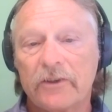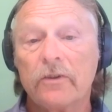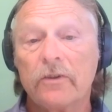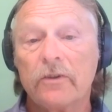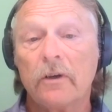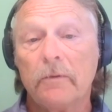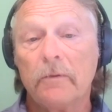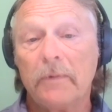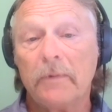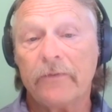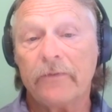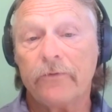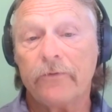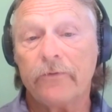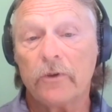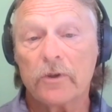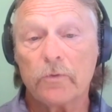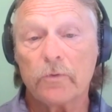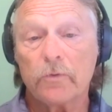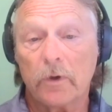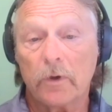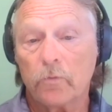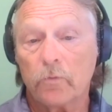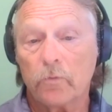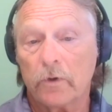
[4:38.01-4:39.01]
talk about
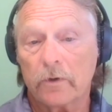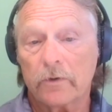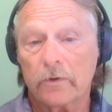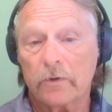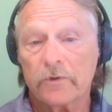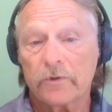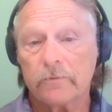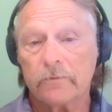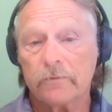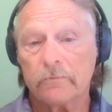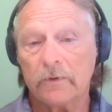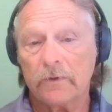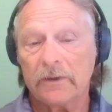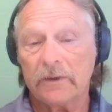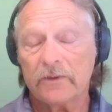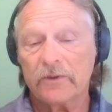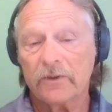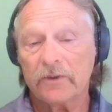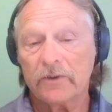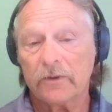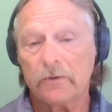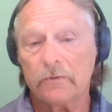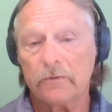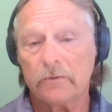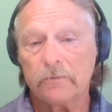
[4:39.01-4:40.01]
first what works, right?
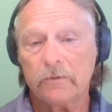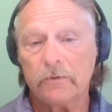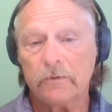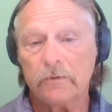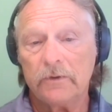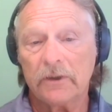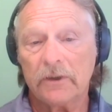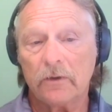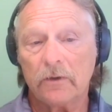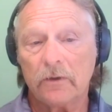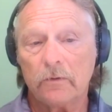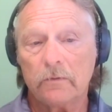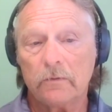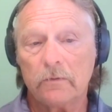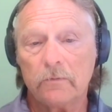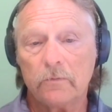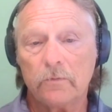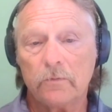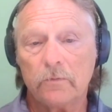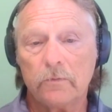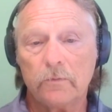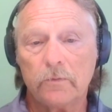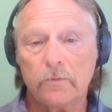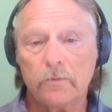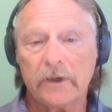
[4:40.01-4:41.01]
So,
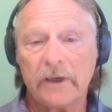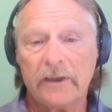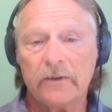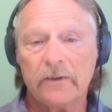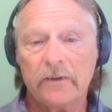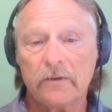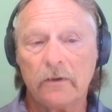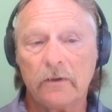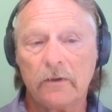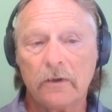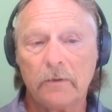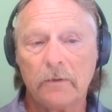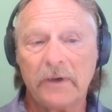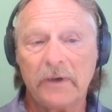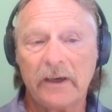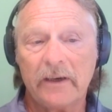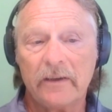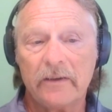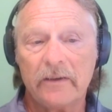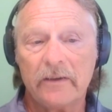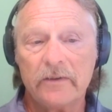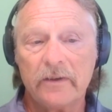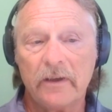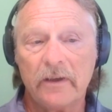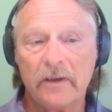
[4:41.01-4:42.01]
what I talk about
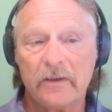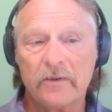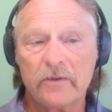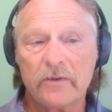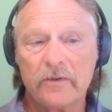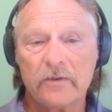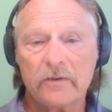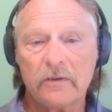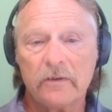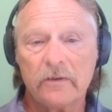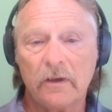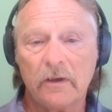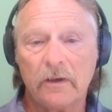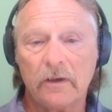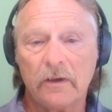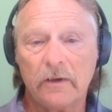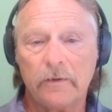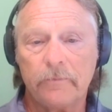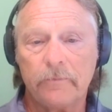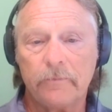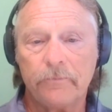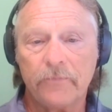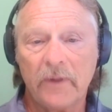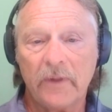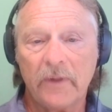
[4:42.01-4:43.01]
is
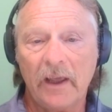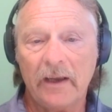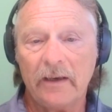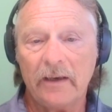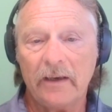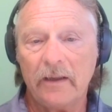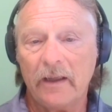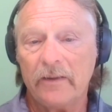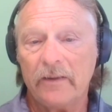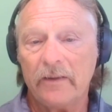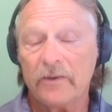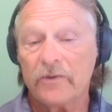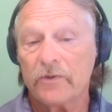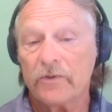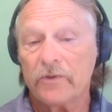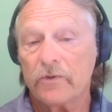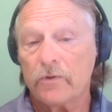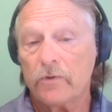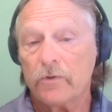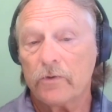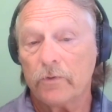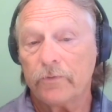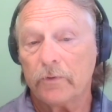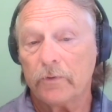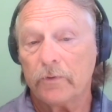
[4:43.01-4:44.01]
and this is
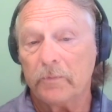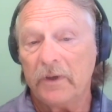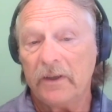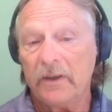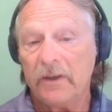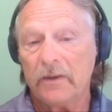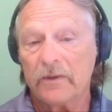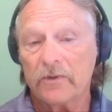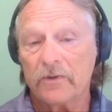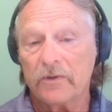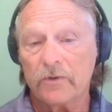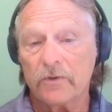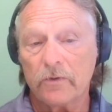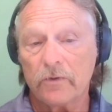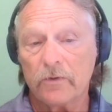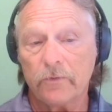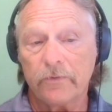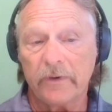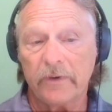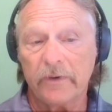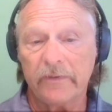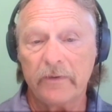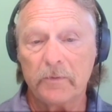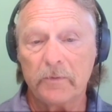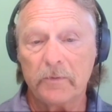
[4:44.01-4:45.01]
true for me, this is true
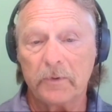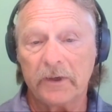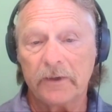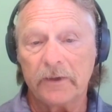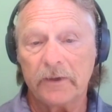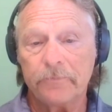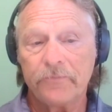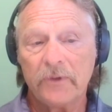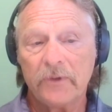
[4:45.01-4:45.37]
for everybody.